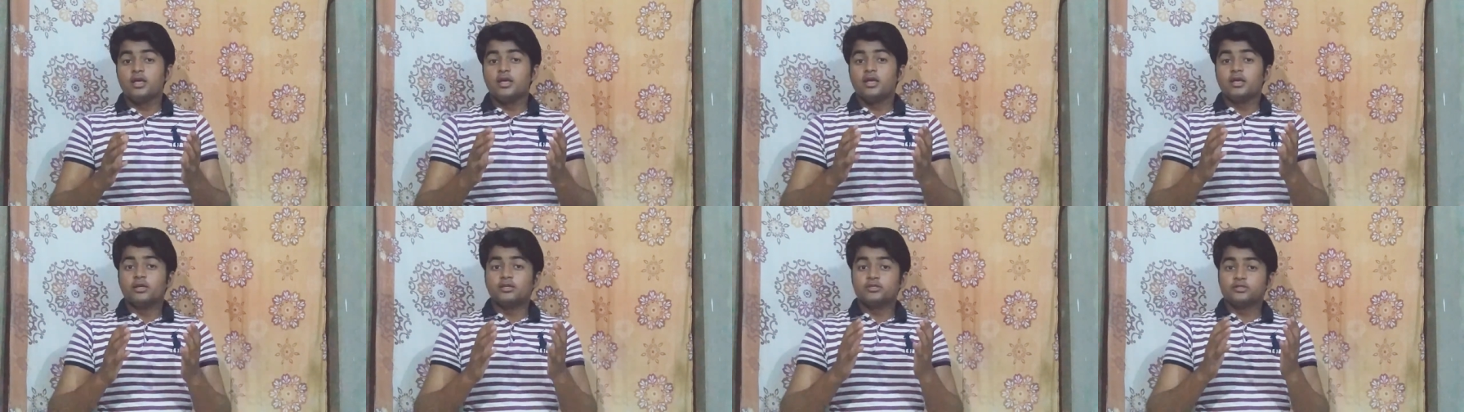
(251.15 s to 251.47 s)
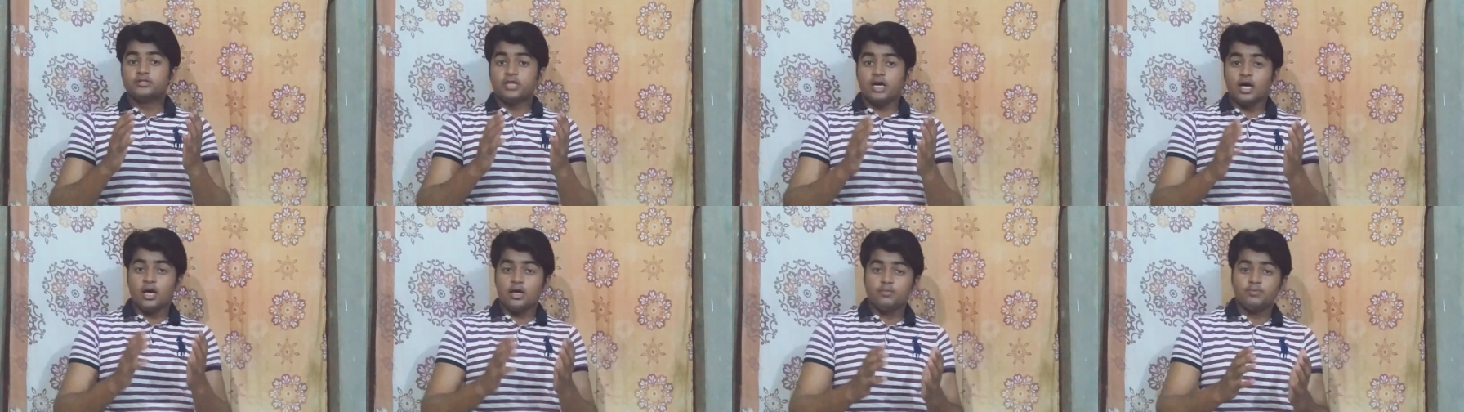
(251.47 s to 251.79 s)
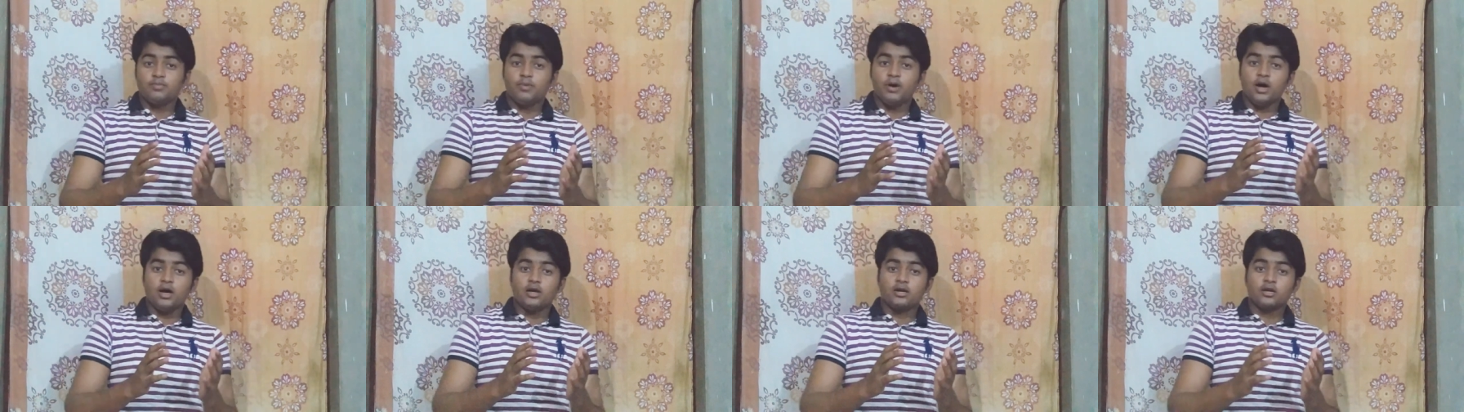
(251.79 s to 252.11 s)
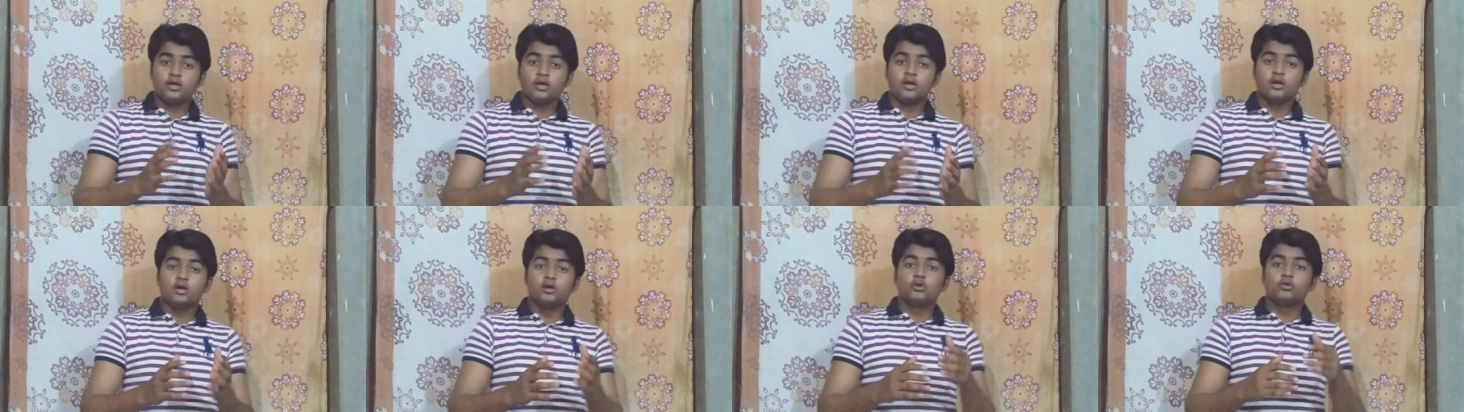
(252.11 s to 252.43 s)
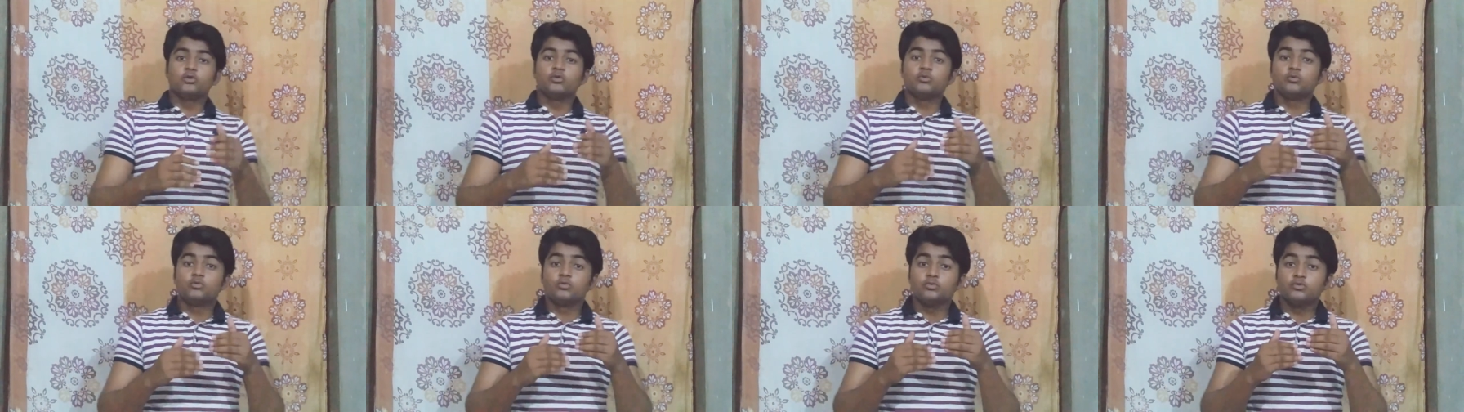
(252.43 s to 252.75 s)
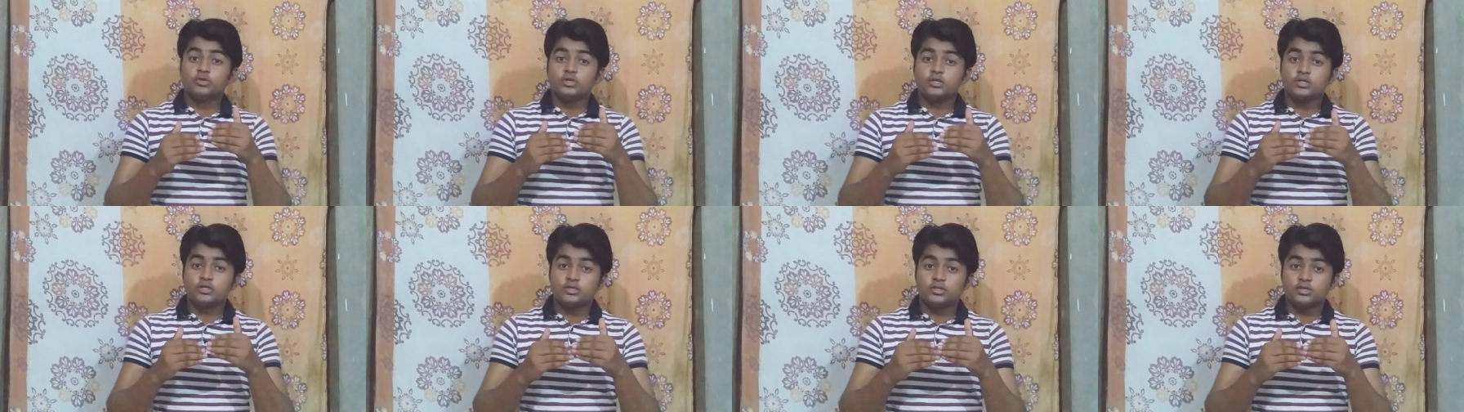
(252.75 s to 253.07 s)
in third parker due to
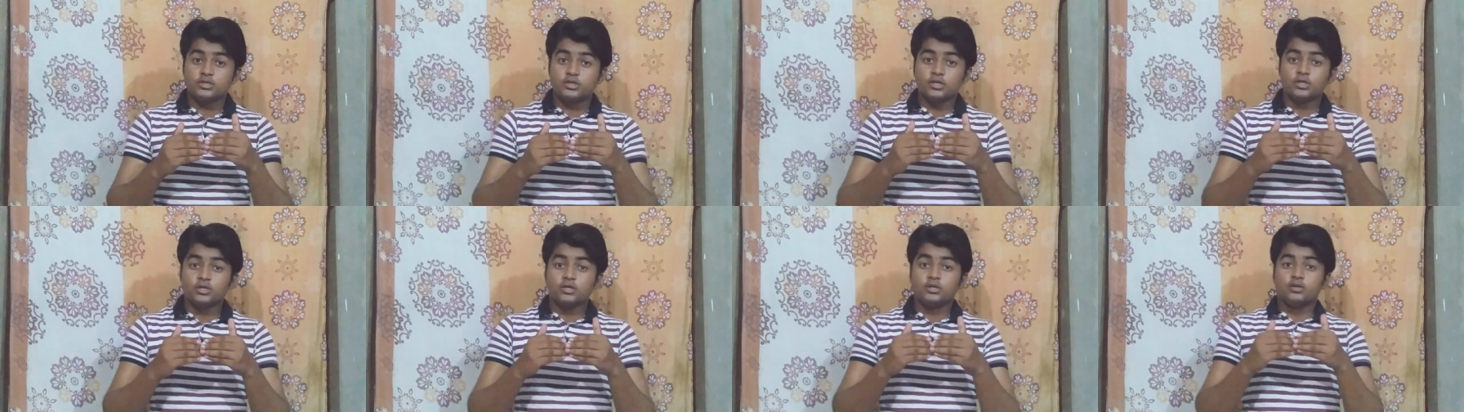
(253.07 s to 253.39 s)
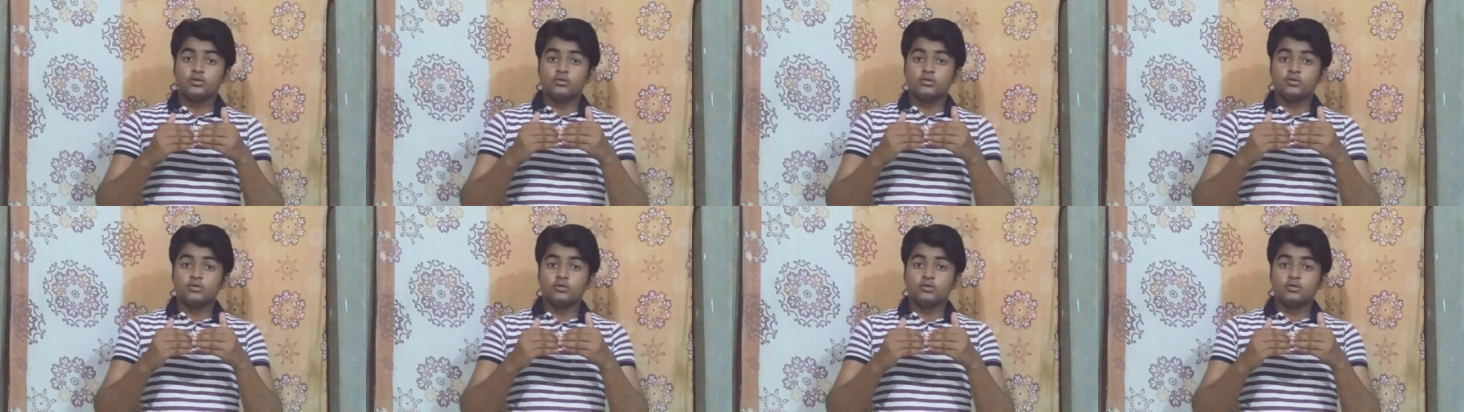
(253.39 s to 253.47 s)
this